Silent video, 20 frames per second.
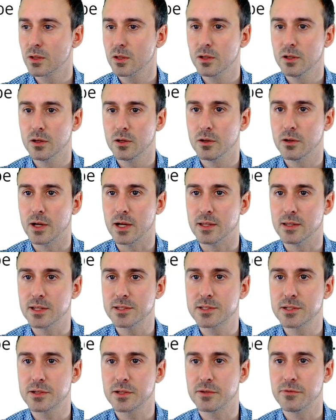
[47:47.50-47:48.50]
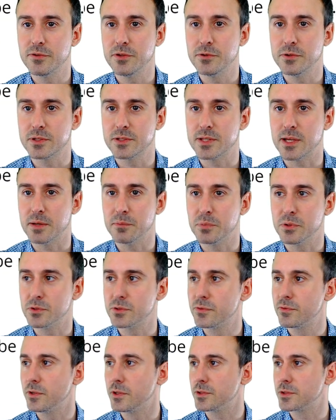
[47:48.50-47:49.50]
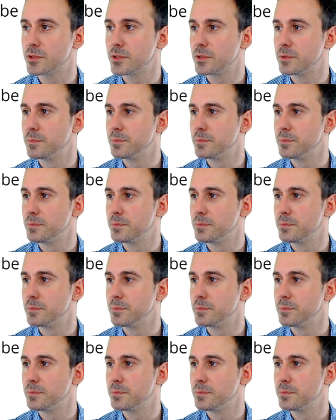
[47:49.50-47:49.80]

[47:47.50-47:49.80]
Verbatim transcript: All right, let's look at a few examples first.